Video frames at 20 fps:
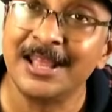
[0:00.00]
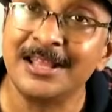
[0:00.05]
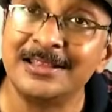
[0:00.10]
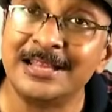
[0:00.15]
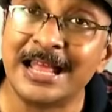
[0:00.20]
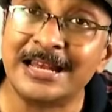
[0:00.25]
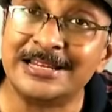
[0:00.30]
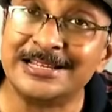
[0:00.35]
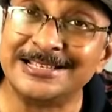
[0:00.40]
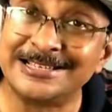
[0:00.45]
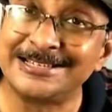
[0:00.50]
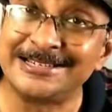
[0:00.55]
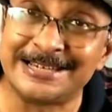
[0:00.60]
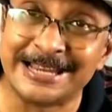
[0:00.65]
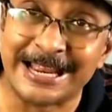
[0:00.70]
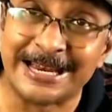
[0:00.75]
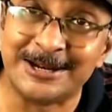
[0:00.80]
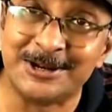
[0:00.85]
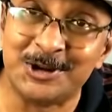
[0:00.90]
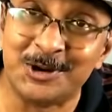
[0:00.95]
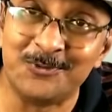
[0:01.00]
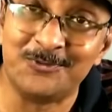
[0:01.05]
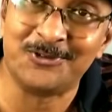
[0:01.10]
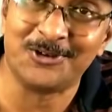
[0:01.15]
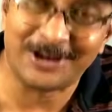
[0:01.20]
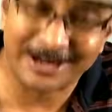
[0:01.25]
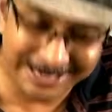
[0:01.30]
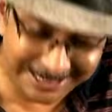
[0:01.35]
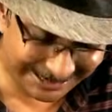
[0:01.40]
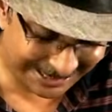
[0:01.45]
That is 10. Don't
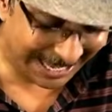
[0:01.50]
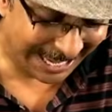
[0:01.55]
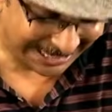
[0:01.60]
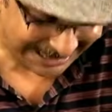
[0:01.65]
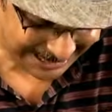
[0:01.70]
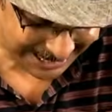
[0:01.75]
forget that.